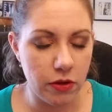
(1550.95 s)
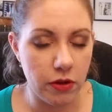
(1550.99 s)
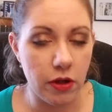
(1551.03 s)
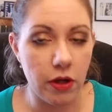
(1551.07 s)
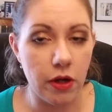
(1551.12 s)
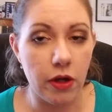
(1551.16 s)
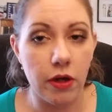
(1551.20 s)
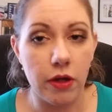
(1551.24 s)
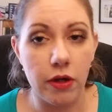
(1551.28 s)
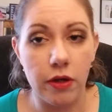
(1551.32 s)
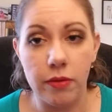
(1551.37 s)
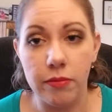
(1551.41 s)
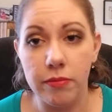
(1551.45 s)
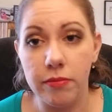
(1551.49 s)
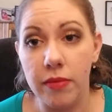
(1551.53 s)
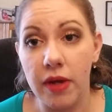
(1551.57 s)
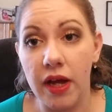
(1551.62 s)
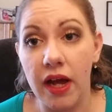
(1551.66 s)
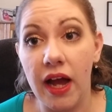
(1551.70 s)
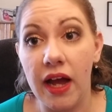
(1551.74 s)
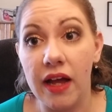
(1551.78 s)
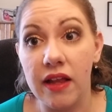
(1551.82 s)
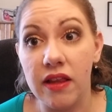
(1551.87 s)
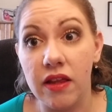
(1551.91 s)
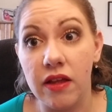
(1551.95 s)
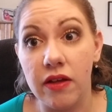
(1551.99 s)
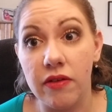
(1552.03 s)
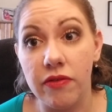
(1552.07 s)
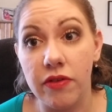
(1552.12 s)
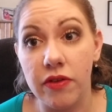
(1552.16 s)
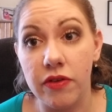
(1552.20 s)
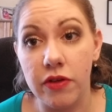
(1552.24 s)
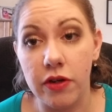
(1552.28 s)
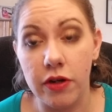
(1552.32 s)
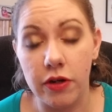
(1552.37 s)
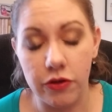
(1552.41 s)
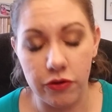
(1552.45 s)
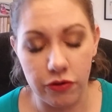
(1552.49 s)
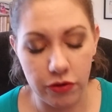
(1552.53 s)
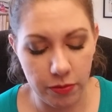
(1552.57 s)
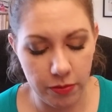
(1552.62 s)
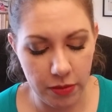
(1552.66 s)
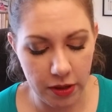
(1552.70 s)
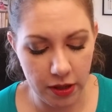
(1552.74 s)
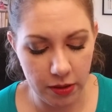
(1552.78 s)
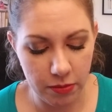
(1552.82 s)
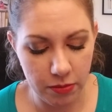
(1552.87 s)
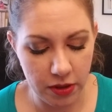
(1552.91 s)
I love this Artistry
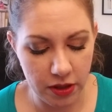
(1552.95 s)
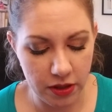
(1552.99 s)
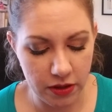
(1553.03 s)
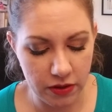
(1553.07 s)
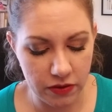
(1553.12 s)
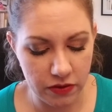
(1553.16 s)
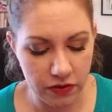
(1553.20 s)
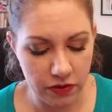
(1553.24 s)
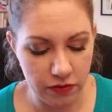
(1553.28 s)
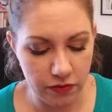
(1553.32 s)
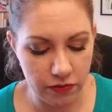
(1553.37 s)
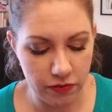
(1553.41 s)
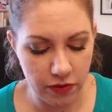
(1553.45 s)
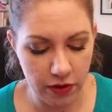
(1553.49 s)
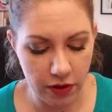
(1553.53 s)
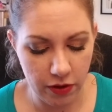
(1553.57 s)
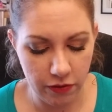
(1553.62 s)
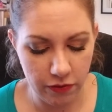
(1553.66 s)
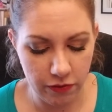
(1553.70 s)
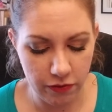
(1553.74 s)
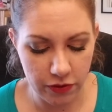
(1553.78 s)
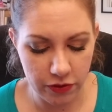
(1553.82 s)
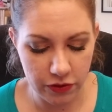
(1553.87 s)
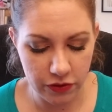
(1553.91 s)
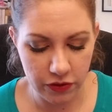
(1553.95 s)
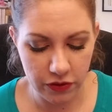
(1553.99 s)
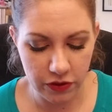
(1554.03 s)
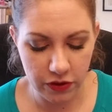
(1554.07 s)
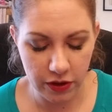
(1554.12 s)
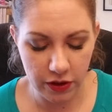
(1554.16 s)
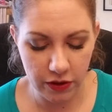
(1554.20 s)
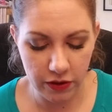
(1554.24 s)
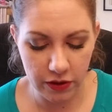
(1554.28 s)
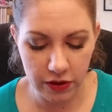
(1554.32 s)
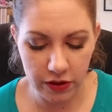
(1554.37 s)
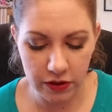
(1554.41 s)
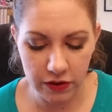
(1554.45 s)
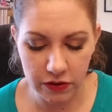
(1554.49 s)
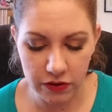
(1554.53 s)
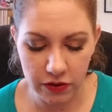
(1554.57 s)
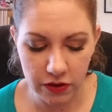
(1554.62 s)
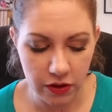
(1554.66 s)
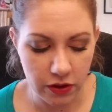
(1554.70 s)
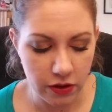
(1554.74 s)
brand because of how versatile it is.